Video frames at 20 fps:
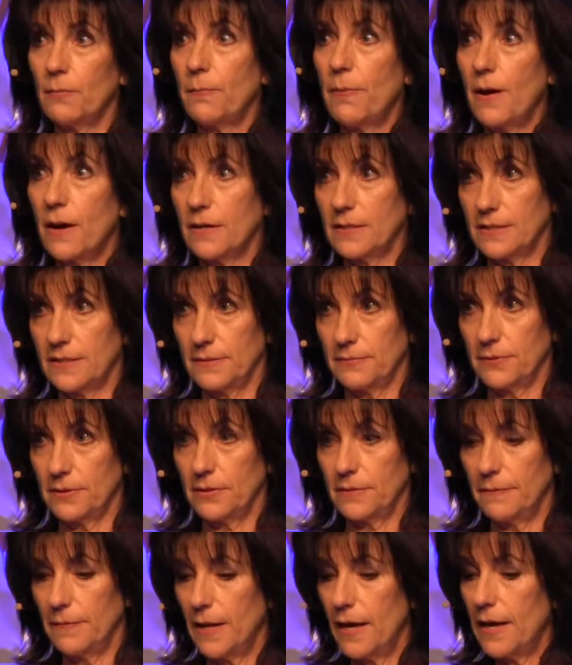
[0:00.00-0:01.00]

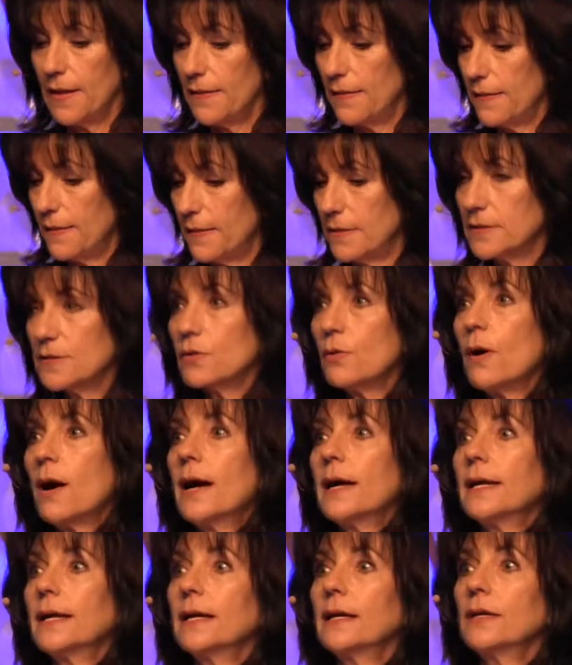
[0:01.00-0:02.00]
possible. So
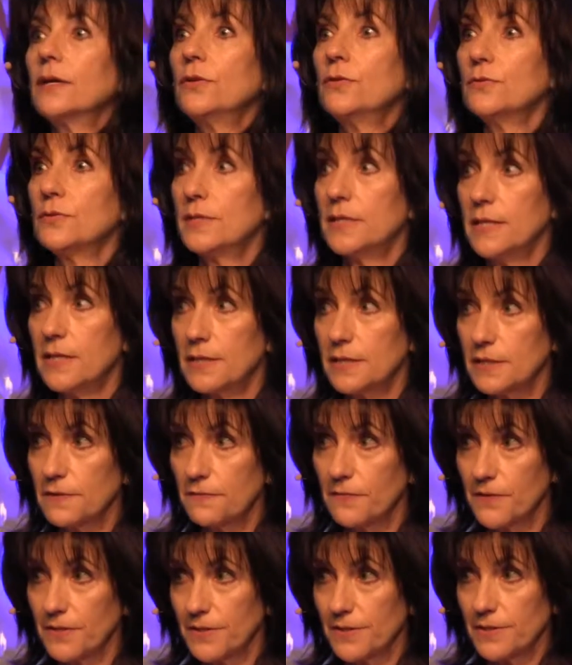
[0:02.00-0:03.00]
I use this
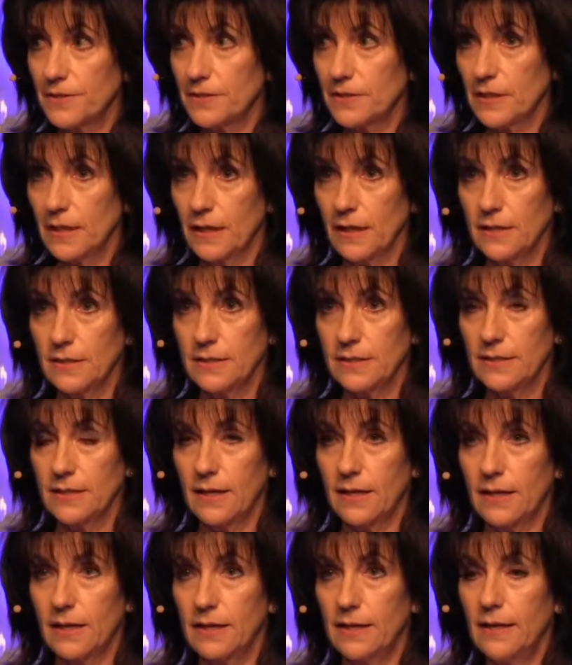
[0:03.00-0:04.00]
first, like I
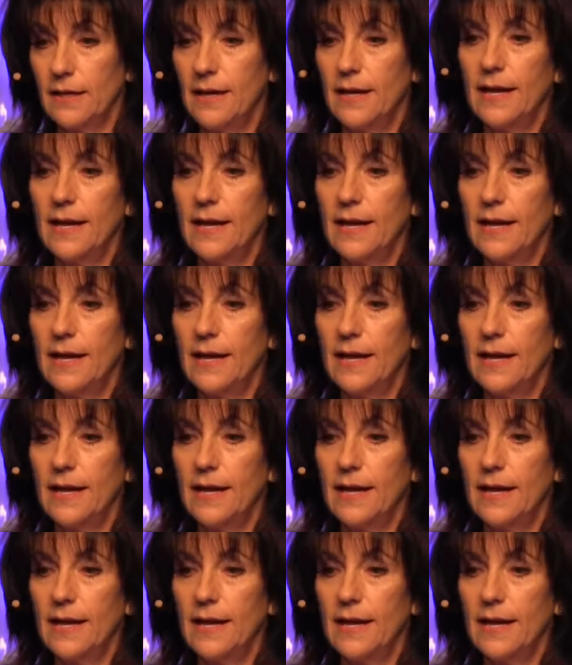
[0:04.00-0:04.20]
said,